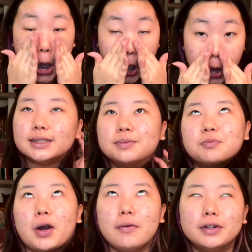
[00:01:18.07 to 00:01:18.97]
This
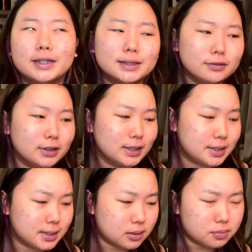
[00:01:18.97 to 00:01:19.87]
primer doesn't really
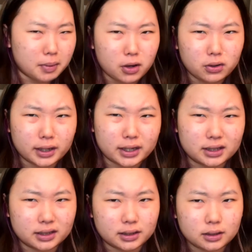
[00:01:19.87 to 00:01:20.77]
smell like
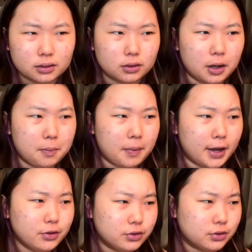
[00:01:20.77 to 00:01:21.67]
anything. I
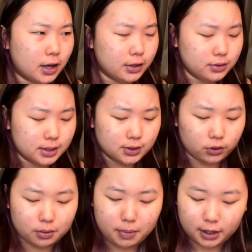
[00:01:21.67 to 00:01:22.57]
used this on
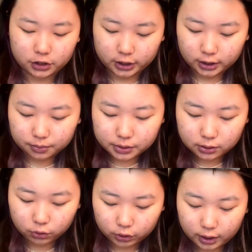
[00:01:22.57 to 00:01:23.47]
the Marc Jacobs
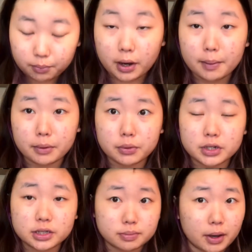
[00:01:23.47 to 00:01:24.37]
coconut primer, which
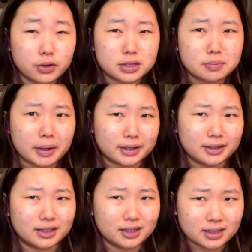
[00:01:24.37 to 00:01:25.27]
smells better
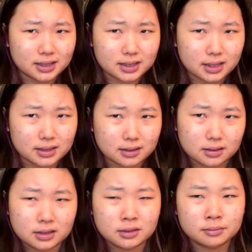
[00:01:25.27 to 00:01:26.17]
than this. This has a,
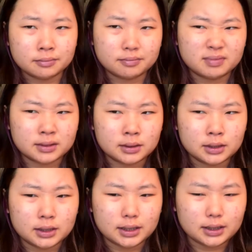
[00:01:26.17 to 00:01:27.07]

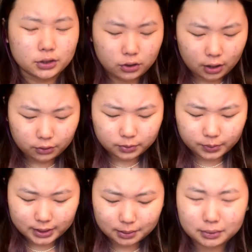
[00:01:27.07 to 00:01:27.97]
you know how
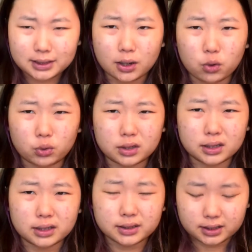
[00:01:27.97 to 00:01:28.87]
when some things are
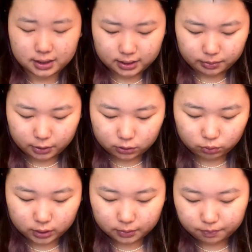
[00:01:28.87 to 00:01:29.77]
odorless, it just smells
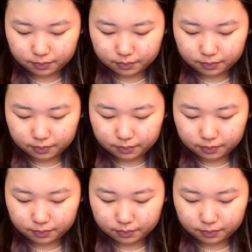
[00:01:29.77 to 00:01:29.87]
weird.